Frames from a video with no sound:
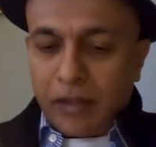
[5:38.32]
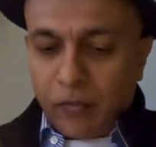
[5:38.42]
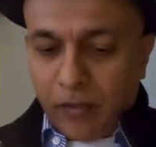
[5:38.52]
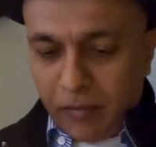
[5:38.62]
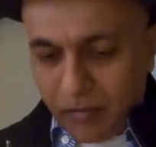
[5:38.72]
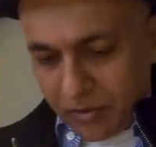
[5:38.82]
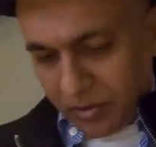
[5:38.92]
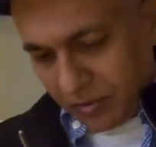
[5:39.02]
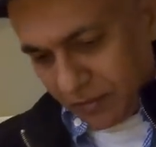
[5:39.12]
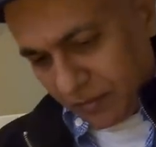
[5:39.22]
Thank you very
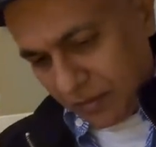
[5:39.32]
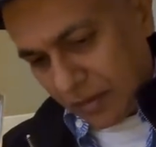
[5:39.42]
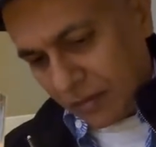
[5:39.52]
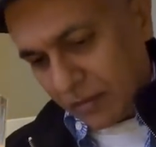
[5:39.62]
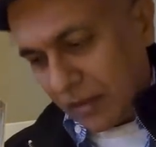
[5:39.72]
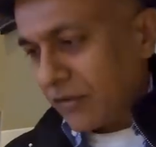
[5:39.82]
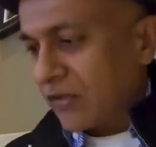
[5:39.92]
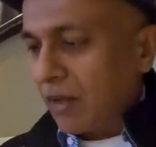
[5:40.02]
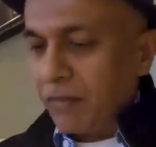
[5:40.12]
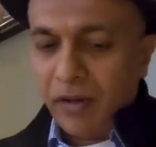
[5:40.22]
much. There's a
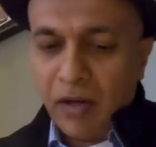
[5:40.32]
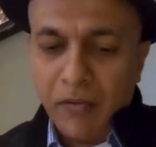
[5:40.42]
salmon and